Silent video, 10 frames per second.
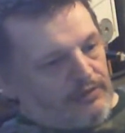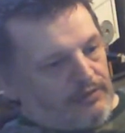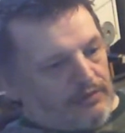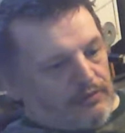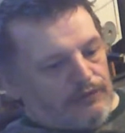
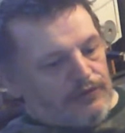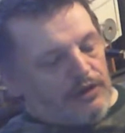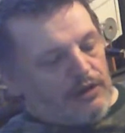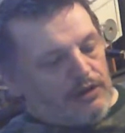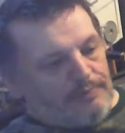If you
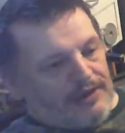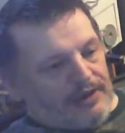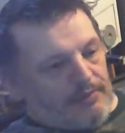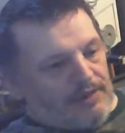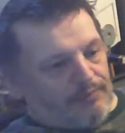can't pack
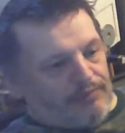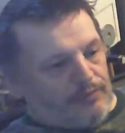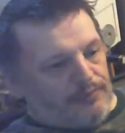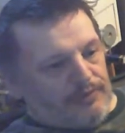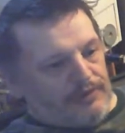them up
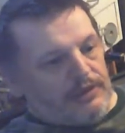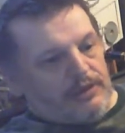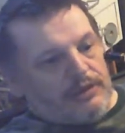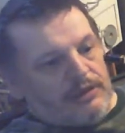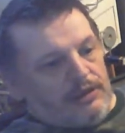properly
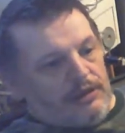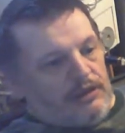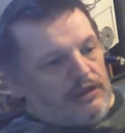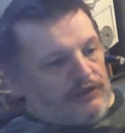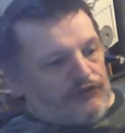
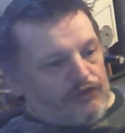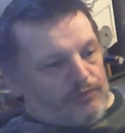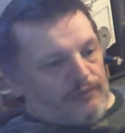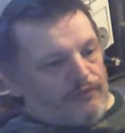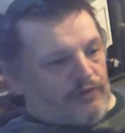and stop
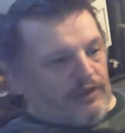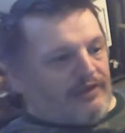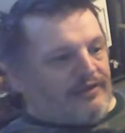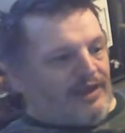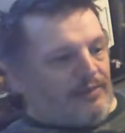them from
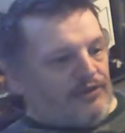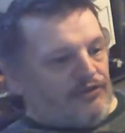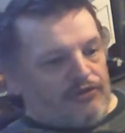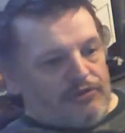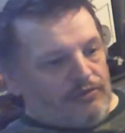getting
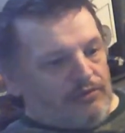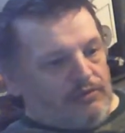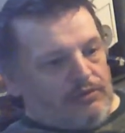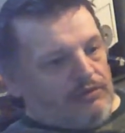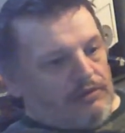damaged,
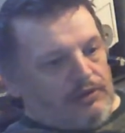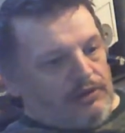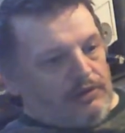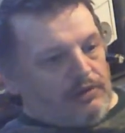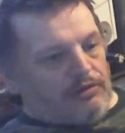
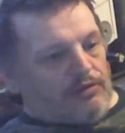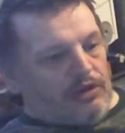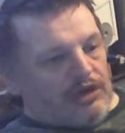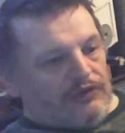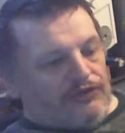you're
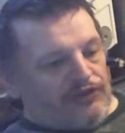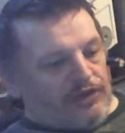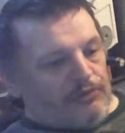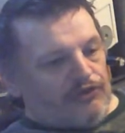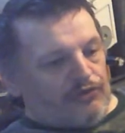going to have the
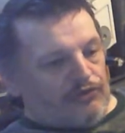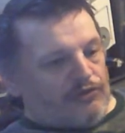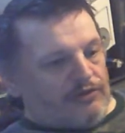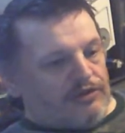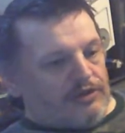same issues
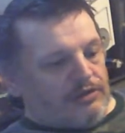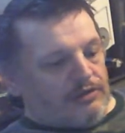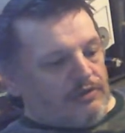I did.